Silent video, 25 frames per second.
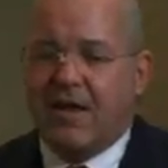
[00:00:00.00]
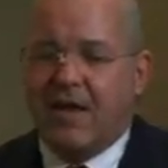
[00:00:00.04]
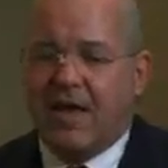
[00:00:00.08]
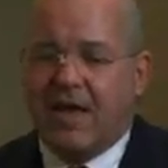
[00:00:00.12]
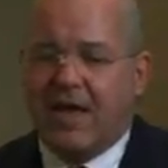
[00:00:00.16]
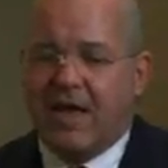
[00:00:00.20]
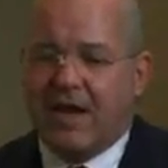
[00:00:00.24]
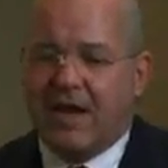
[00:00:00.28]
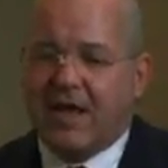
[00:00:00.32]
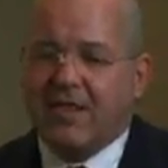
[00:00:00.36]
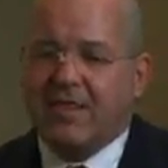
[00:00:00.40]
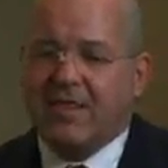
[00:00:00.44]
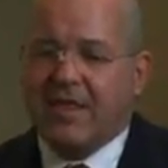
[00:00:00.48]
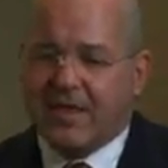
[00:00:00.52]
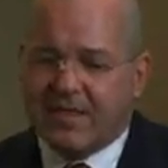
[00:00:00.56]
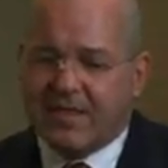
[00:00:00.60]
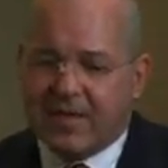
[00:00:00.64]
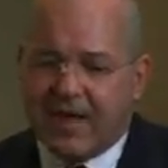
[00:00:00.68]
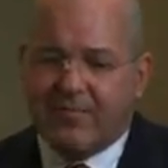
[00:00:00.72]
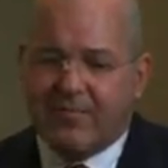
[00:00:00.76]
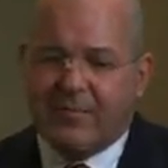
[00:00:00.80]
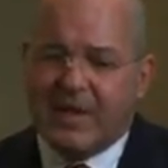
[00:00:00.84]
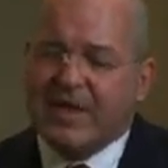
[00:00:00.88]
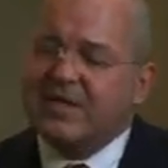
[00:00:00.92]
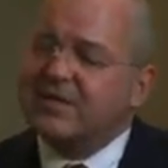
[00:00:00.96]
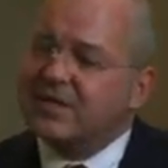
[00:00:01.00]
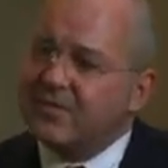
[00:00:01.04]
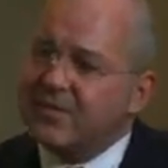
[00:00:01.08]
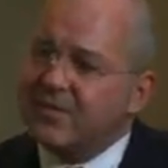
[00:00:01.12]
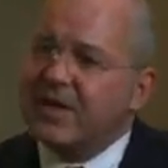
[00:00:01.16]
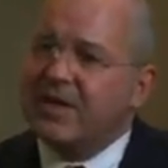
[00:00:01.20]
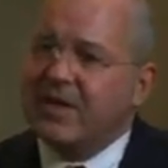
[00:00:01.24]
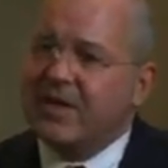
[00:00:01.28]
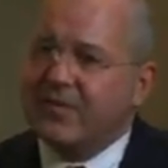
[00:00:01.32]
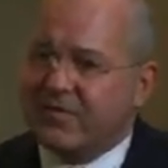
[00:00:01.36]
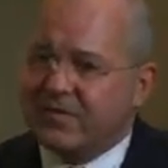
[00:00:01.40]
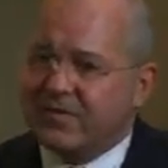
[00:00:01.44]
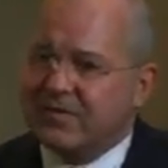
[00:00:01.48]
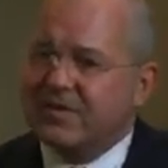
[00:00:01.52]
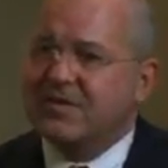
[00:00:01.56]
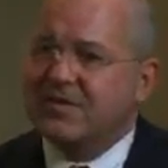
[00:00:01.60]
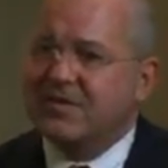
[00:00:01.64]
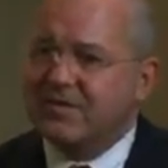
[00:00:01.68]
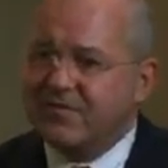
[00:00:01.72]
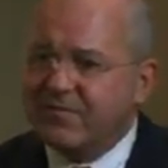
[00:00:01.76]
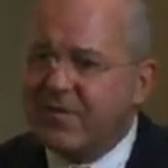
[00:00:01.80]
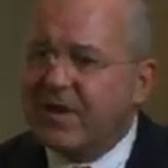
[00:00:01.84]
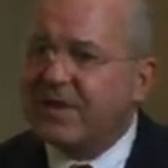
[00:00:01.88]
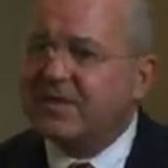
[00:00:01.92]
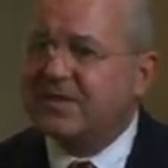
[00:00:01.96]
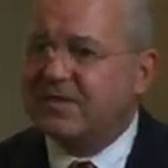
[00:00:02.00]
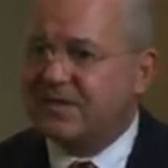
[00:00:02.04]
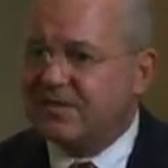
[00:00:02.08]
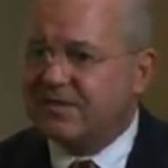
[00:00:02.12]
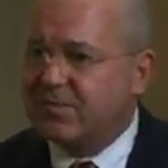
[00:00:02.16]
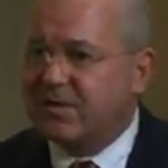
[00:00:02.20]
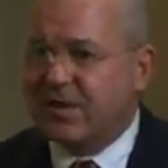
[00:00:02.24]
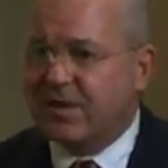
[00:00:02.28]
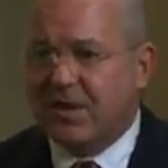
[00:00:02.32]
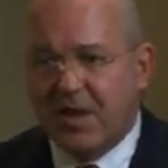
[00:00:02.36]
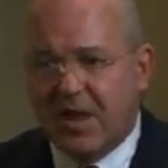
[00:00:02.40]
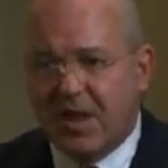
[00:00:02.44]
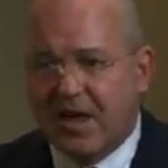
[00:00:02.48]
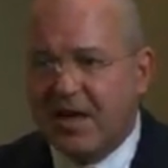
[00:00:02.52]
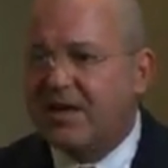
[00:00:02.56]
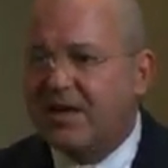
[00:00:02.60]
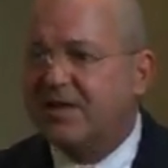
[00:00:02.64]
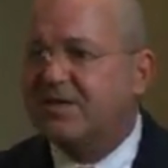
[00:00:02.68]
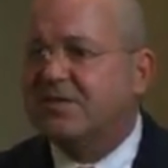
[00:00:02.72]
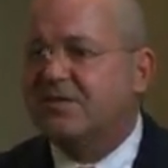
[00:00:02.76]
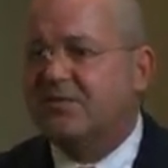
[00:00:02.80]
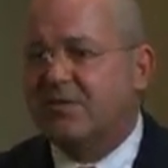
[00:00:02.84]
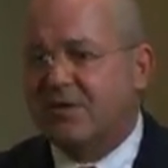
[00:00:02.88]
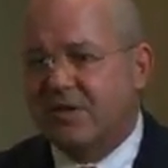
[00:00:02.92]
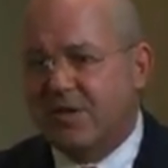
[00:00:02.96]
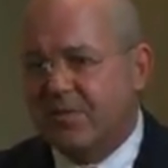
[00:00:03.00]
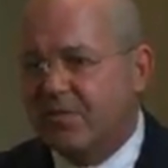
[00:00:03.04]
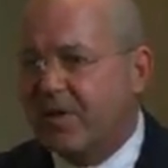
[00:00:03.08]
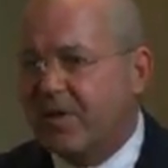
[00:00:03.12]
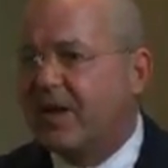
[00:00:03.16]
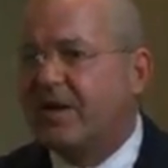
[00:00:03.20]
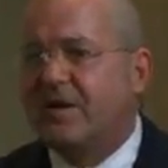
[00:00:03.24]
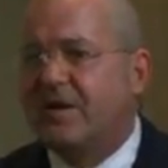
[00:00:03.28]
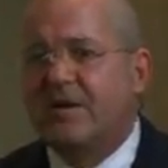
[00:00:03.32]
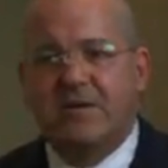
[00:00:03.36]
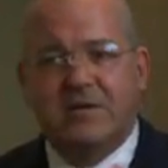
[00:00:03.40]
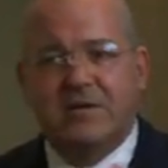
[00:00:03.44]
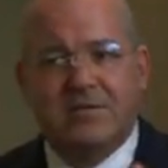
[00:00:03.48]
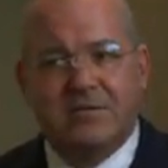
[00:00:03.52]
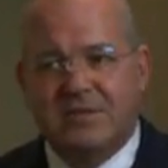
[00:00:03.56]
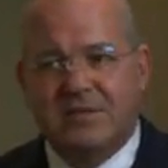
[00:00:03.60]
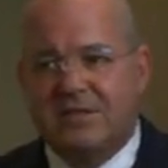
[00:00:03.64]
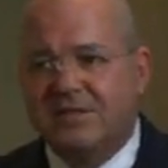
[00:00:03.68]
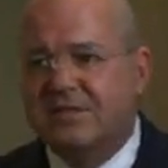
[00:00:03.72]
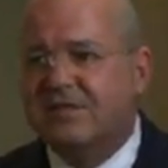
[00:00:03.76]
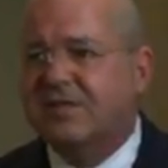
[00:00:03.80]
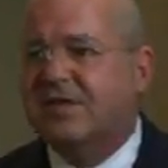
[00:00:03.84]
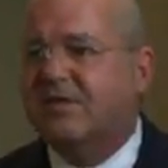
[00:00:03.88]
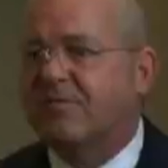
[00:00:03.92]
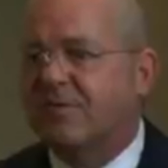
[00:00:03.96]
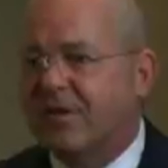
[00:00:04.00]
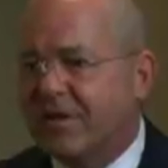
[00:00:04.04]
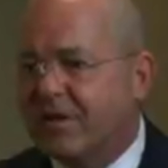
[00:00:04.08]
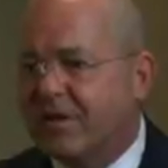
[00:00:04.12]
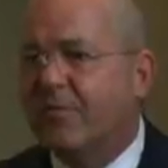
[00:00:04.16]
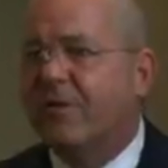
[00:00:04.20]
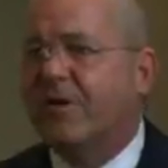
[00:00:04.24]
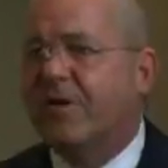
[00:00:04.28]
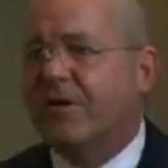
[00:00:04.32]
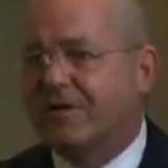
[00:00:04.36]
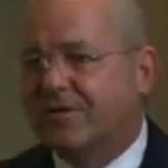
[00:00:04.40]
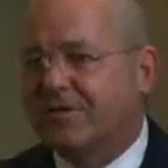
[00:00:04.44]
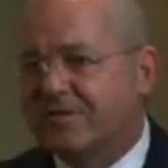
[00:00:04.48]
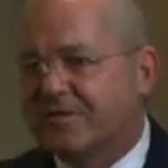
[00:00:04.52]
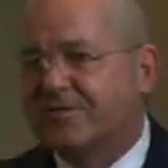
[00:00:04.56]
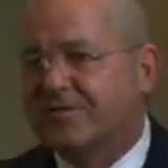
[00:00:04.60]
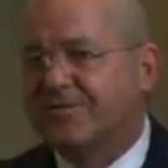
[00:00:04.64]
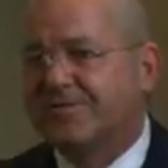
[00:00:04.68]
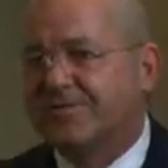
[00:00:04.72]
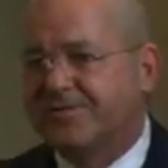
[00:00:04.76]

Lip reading: And I think that makes a big difference. It's infectious with clients, with competitors. It really works.